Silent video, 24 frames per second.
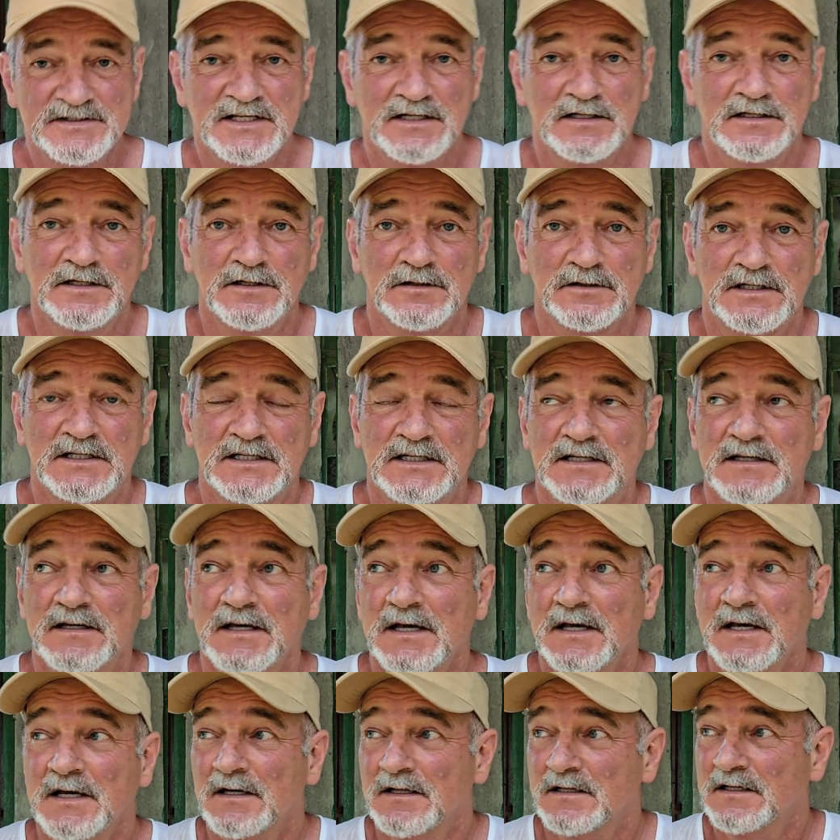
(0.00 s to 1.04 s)
was a little
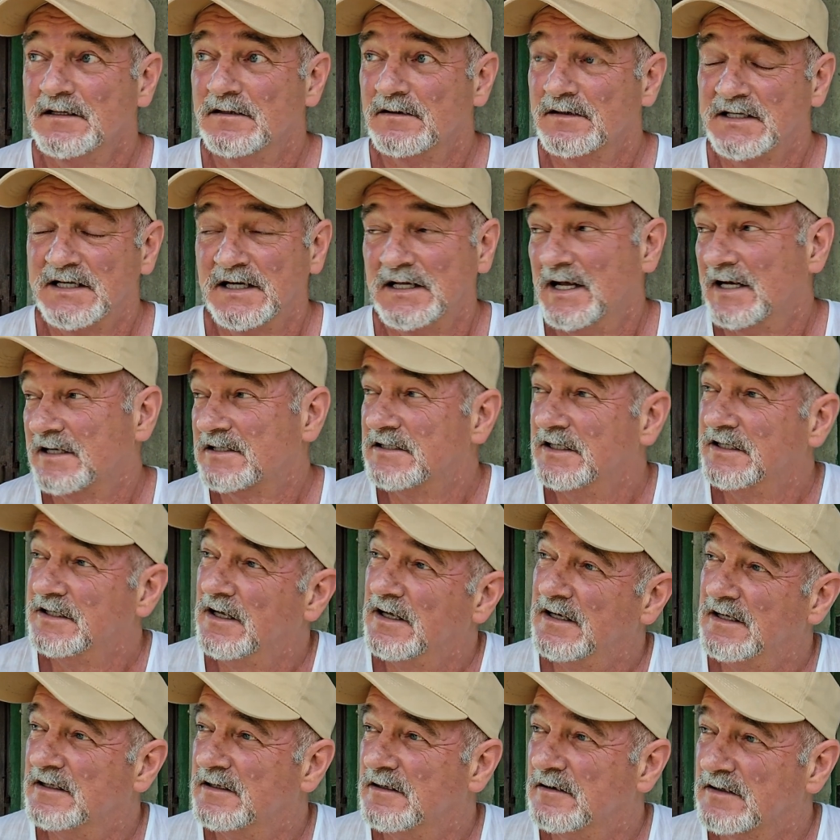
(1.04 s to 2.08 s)
kid, actually
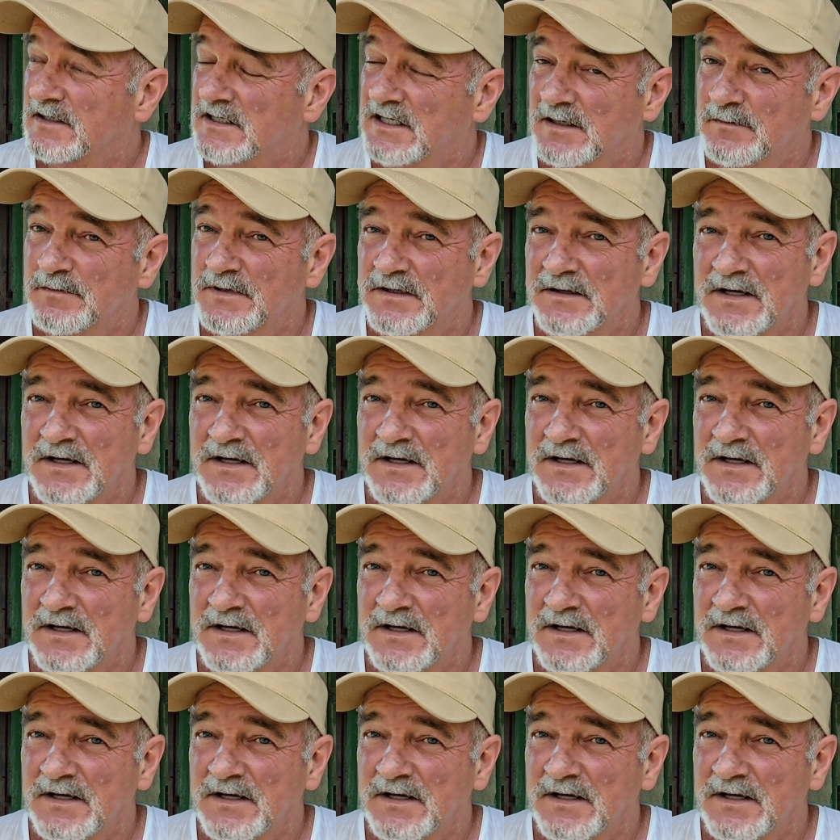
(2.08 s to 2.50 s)
not a little kid,